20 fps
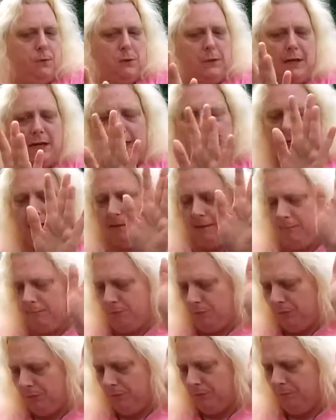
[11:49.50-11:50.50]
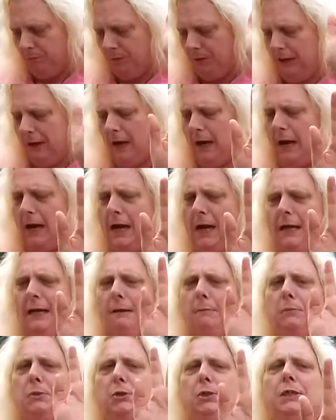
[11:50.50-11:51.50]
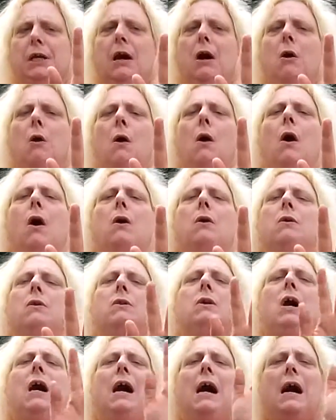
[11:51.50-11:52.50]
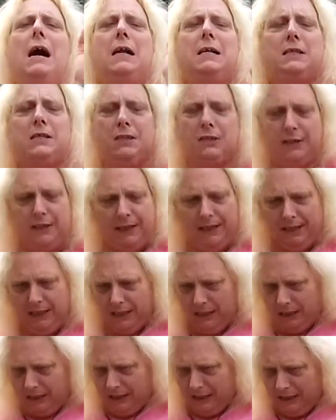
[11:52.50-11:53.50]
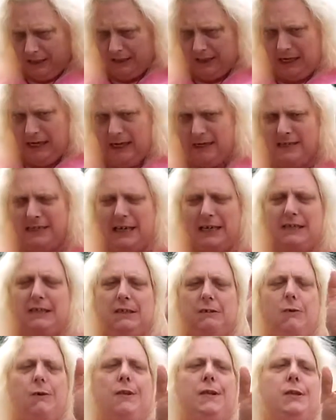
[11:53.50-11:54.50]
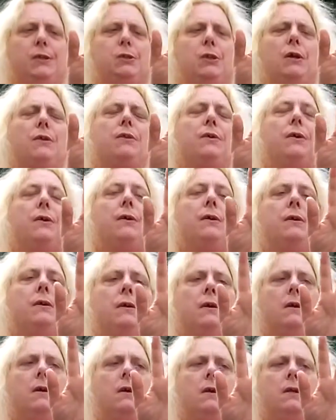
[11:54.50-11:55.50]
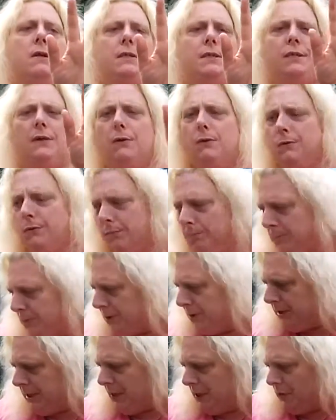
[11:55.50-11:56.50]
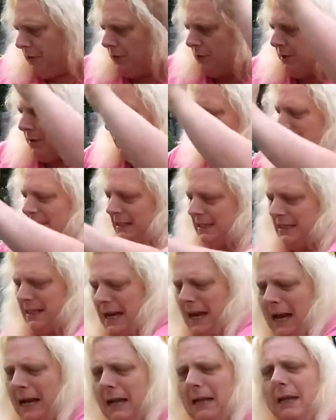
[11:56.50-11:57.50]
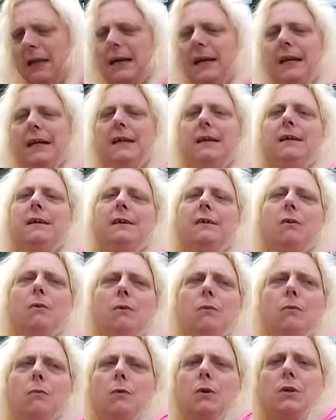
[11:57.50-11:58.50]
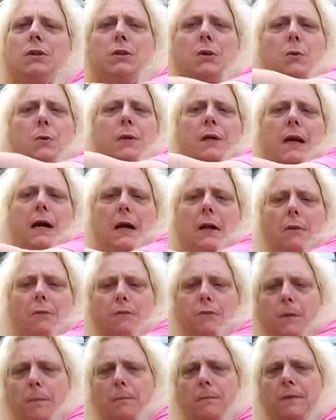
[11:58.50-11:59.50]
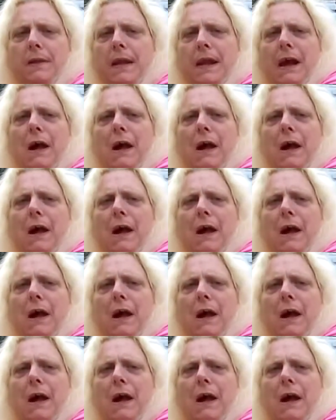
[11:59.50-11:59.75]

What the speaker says: Okay, when I and Michelle are constantly in contact with each other, so Michelle knows exactly what's going on from